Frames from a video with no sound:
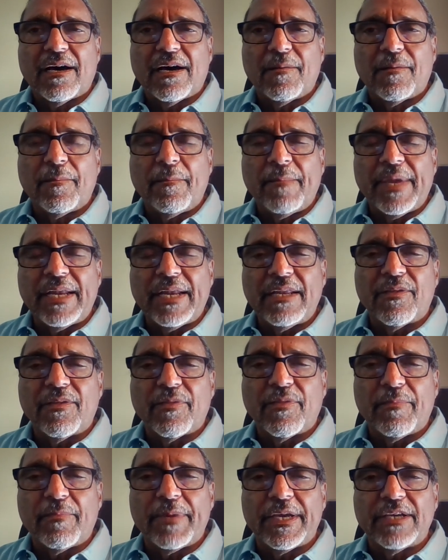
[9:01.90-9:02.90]
many
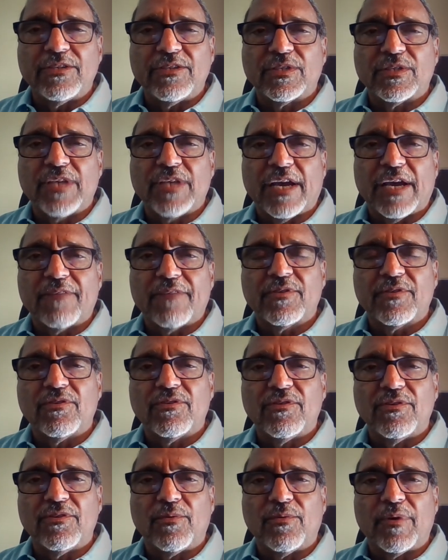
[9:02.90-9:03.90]
of the pages have to do